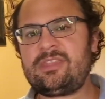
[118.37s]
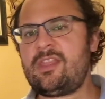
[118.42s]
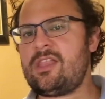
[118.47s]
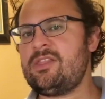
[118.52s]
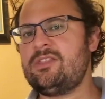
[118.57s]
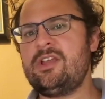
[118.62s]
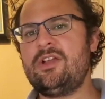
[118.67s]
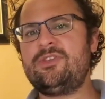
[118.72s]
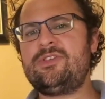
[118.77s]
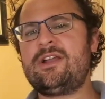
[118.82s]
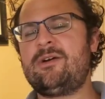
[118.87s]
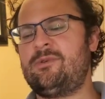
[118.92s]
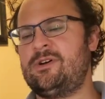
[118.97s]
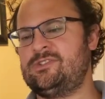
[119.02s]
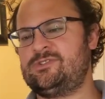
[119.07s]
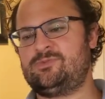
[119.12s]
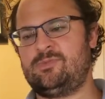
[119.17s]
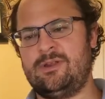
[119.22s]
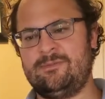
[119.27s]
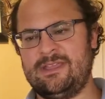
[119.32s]
The other thing I
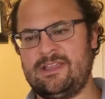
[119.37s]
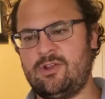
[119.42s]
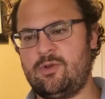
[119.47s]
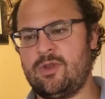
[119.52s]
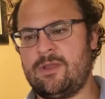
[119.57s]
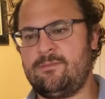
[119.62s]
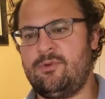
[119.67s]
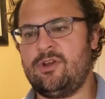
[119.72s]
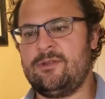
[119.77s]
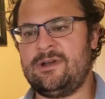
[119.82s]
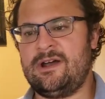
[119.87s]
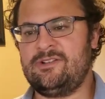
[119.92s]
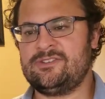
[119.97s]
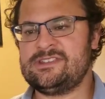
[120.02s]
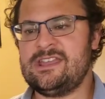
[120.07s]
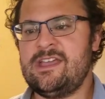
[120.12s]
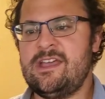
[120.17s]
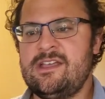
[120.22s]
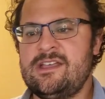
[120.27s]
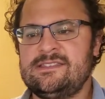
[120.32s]
want to make a quick point
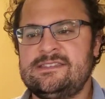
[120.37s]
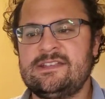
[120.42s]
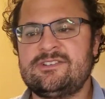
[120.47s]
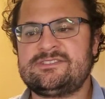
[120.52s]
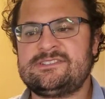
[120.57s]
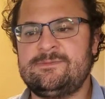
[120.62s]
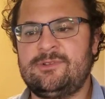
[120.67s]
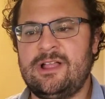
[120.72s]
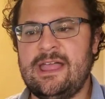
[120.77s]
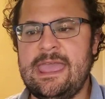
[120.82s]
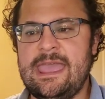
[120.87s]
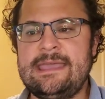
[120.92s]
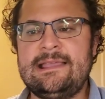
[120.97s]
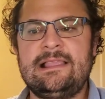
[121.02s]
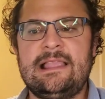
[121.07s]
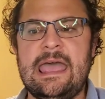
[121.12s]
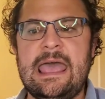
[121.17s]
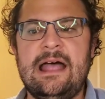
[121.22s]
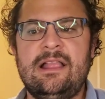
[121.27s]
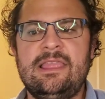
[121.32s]
out, ticker symbol
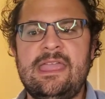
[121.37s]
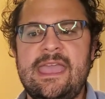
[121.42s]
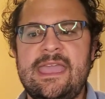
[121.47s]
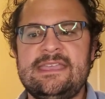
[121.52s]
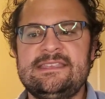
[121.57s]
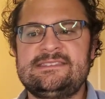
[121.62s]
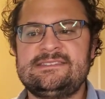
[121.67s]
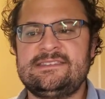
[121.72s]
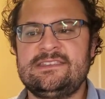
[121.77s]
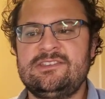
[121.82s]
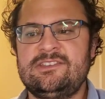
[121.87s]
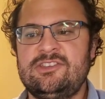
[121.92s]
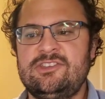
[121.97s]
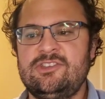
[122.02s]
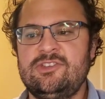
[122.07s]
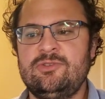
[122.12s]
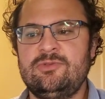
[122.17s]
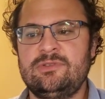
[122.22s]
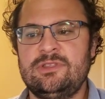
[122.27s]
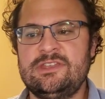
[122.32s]

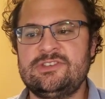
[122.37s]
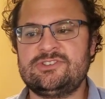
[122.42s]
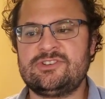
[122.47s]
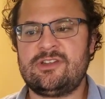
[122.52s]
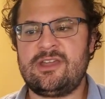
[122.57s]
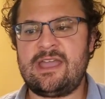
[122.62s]
LACQ, Leisure